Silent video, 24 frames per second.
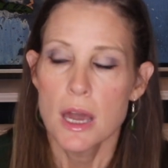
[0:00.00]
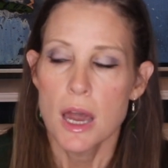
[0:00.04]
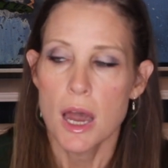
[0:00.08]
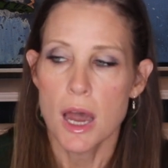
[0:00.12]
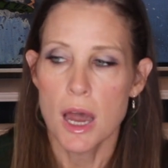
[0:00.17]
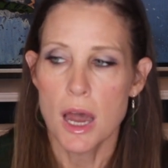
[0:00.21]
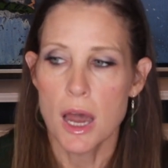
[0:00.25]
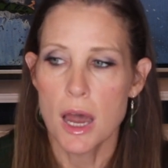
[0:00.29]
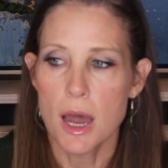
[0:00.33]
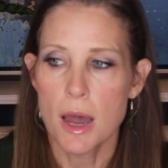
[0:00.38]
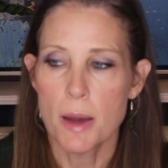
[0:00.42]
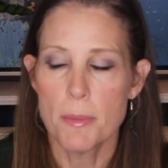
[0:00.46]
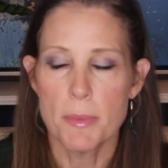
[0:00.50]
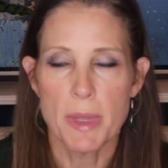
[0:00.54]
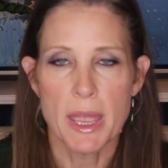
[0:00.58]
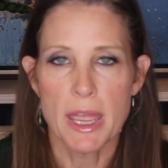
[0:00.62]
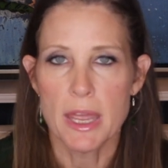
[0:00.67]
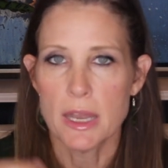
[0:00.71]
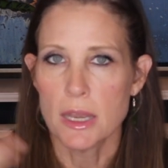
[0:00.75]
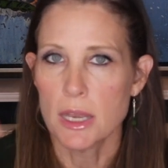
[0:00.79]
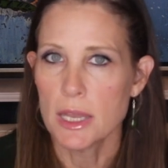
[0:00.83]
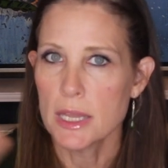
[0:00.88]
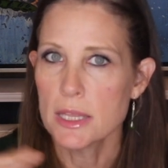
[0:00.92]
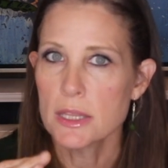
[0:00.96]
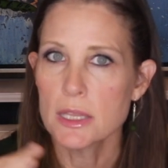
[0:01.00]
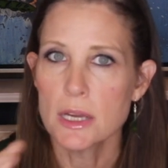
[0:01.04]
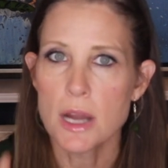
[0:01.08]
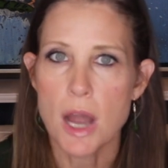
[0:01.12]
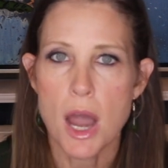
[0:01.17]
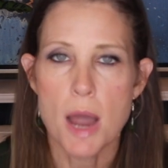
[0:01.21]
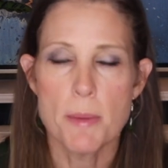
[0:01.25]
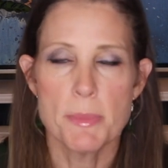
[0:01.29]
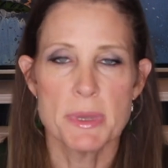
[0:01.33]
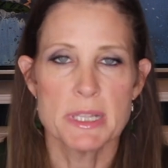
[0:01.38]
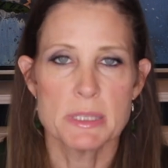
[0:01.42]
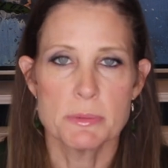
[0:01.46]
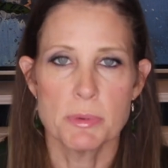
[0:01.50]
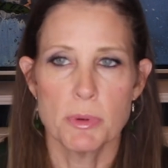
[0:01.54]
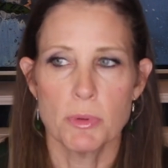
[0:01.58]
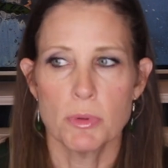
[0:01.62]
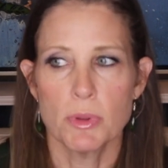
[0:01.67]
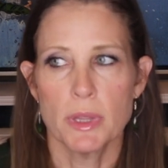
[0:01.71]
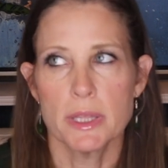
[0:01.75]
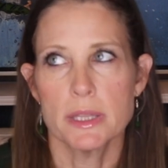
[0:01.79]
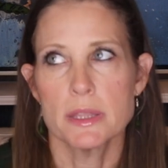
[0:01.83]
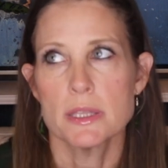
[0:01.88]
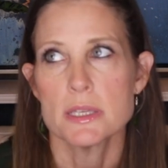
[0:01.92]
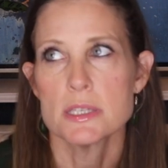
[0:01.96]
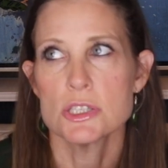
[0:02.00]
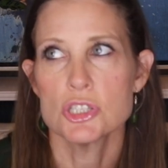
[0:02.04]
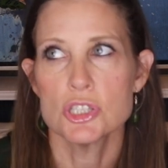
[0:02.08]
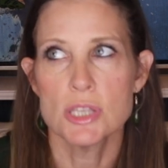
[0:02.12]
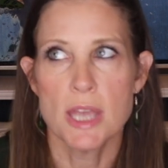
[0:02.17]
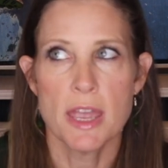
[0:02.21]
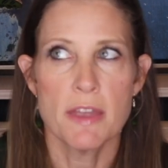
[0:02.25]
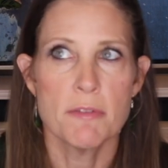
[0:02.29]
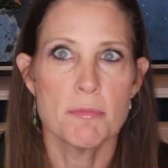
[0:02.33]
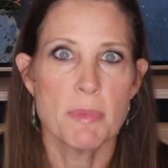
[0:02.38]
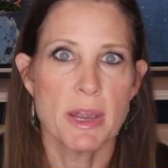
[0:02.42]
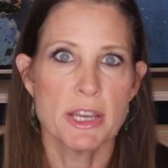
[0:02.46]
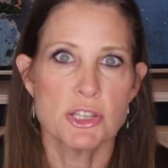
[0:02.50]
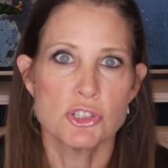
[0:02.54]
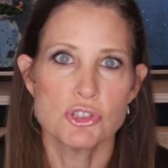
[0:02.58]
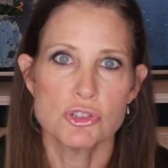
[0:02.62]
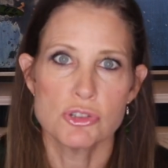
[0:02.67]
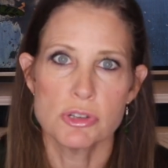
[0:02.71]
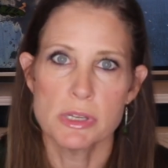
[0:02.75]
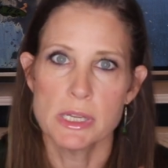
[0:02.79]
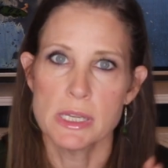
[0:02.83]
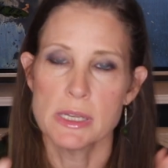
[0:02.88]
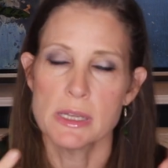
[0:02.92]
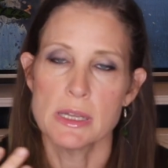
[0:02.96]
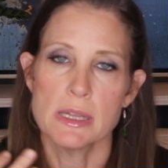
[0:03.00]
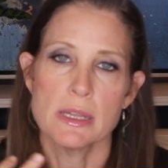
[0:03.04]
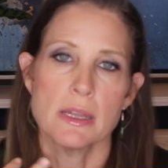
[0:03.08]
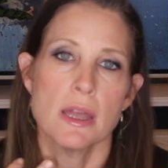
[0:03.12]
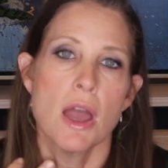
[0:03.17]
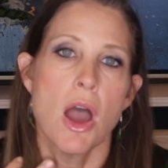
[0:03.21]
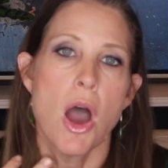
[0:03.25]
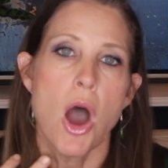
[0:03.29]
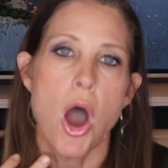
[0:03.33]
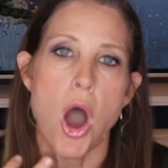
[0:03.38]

And in the comments, people were like, this saved my tree.